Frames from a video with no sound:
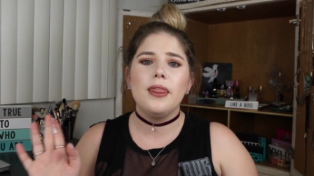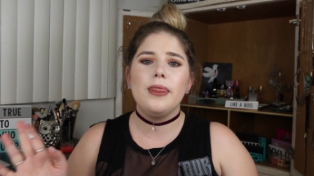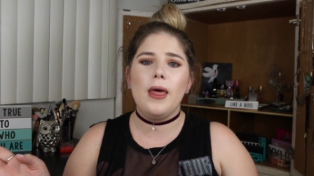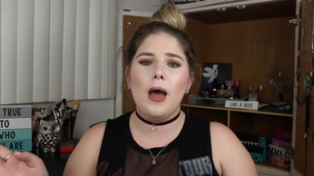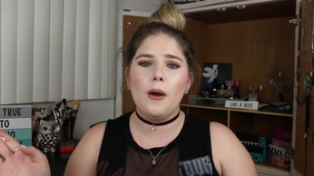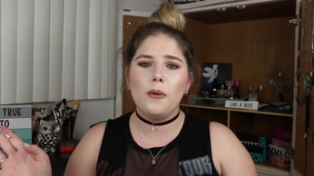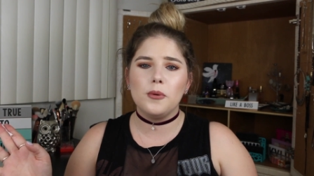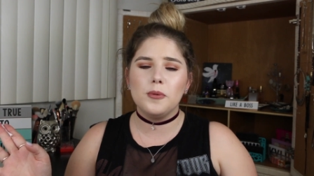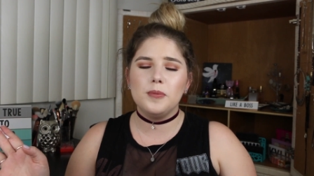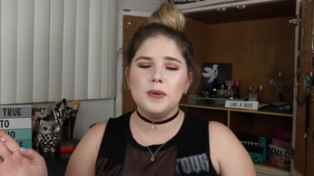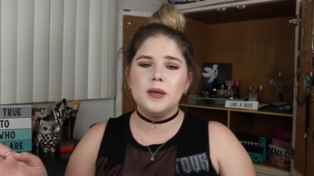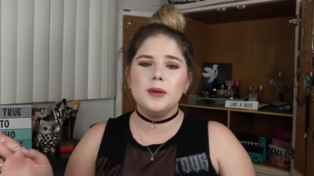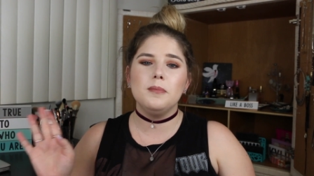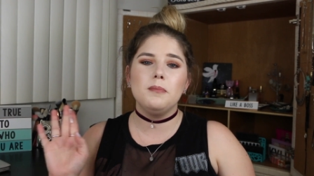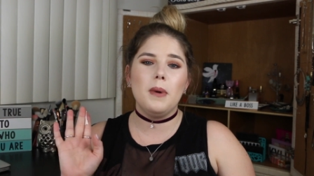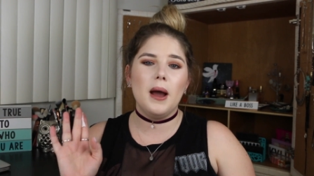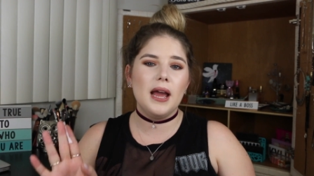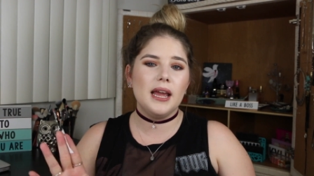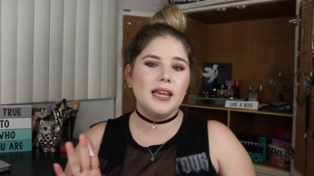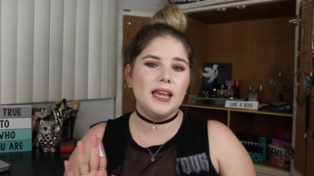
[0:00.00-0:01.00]
That would be
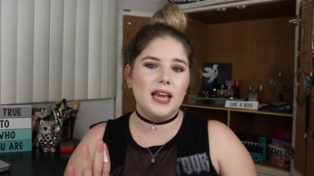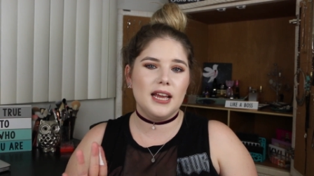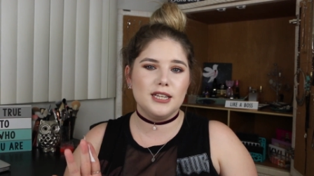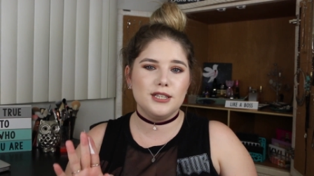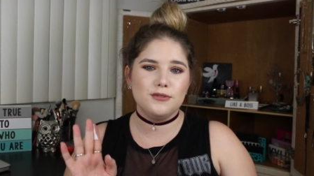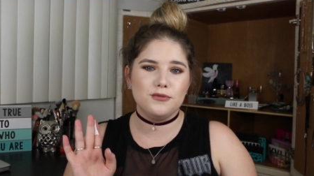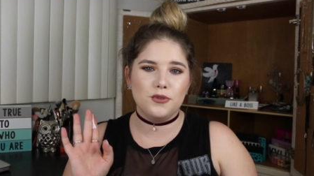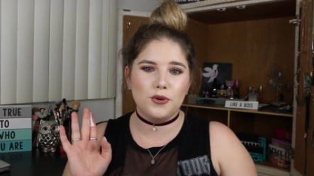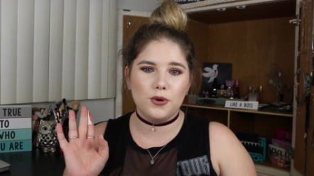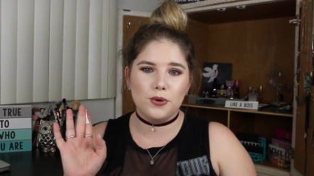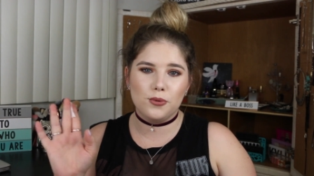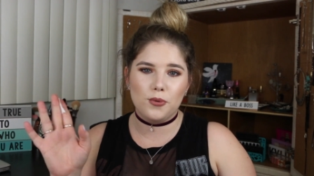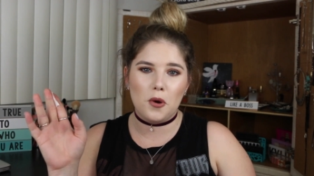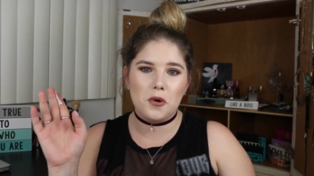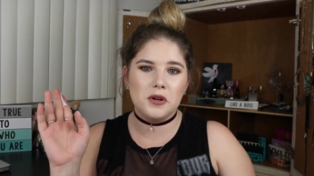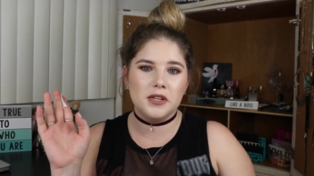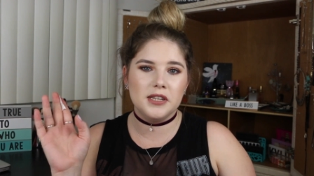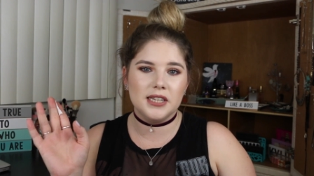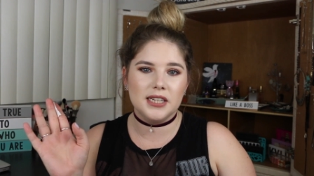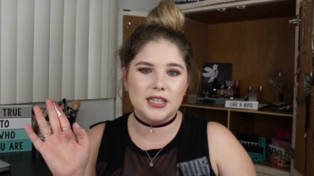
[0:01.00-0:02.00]
my guess for
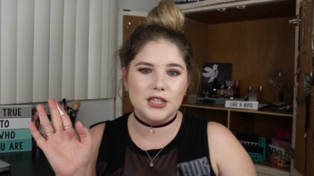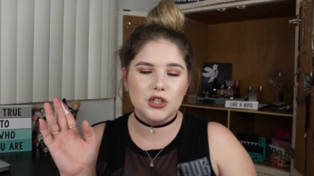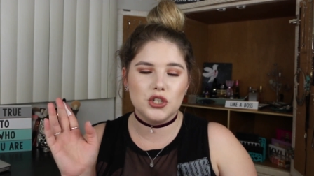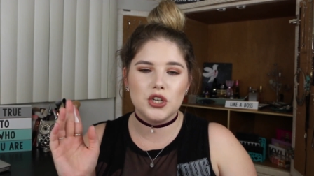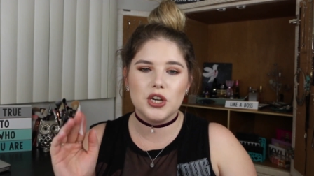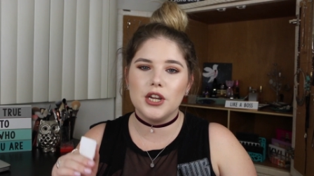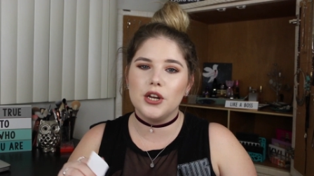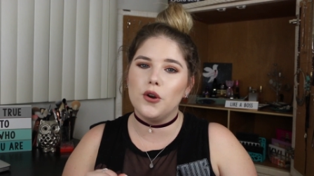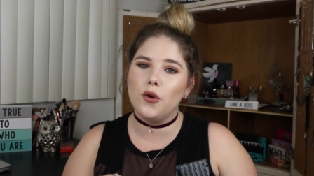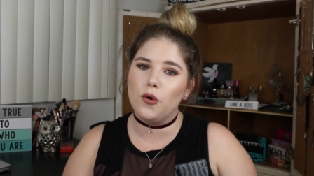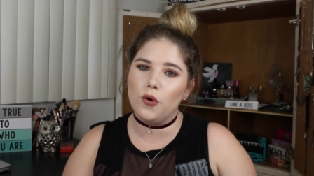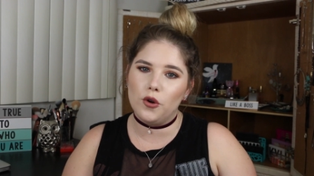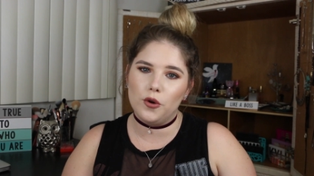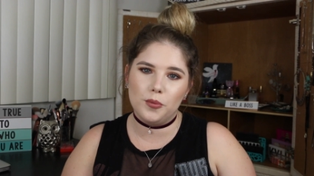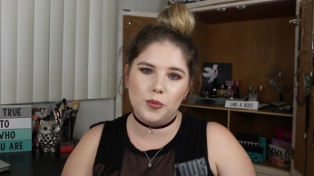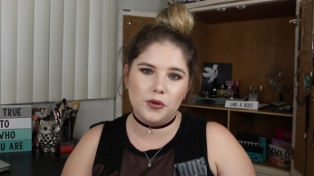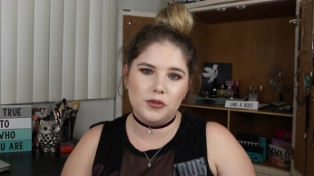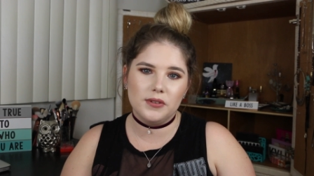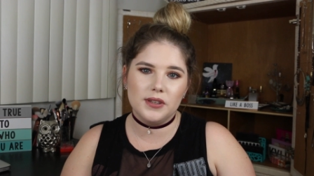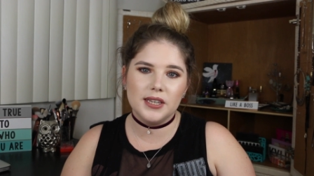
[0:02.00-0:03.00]
Ronan Lynch in a horror
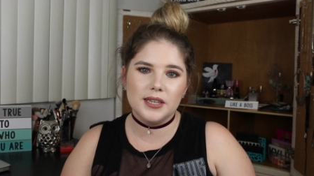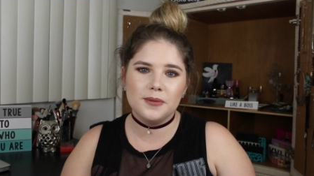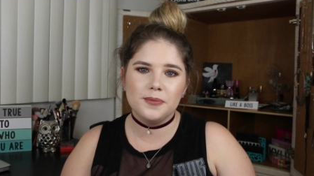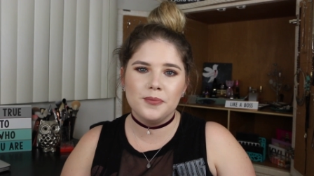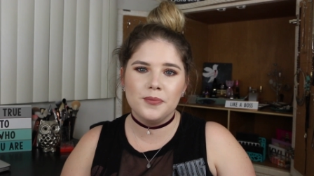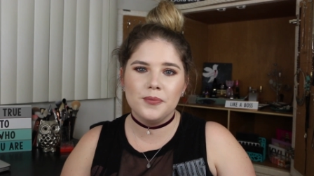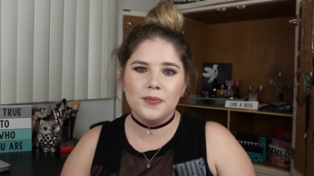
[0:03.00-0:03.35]
movie.